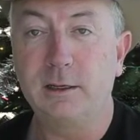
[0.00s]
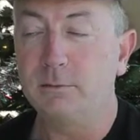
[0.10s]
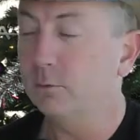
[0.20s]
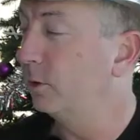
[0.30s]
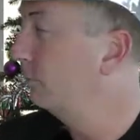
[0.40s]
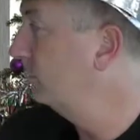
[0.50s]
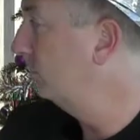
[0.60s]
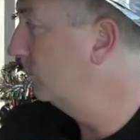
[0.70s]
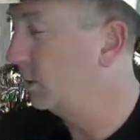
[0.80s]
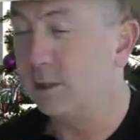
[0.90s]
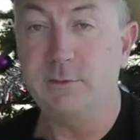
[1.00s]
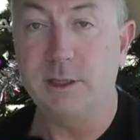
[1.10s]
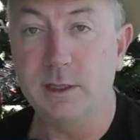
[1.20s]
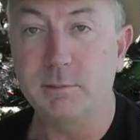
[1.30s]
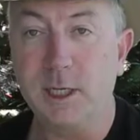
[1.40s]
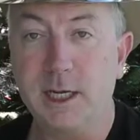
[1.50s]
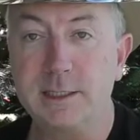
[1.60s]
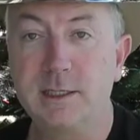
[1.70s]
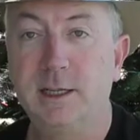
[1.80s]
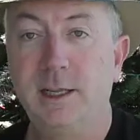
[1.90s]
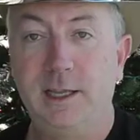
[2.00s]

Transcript: I, what, what's even in the box,